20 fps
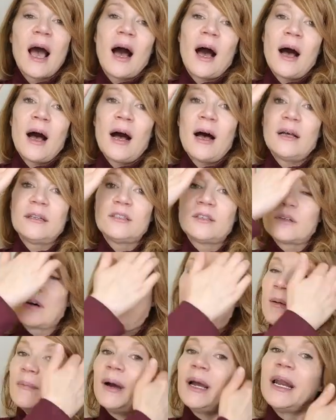so
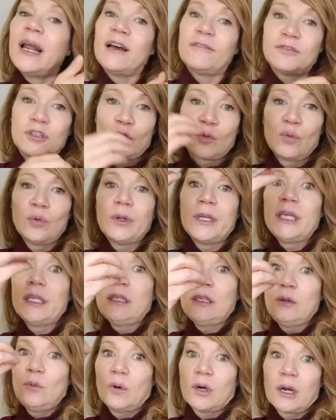I might have to
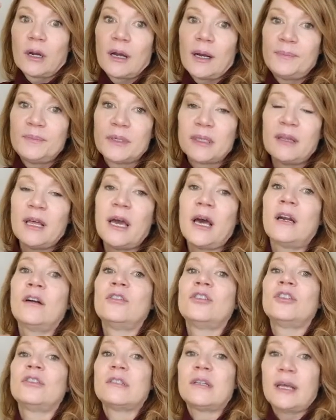really work up to that or
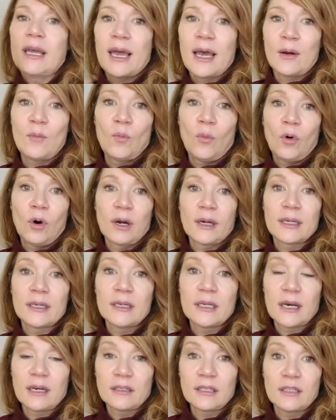just add more
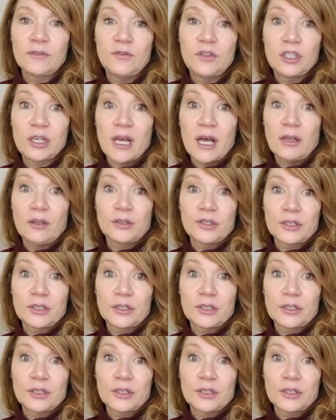conductive gel or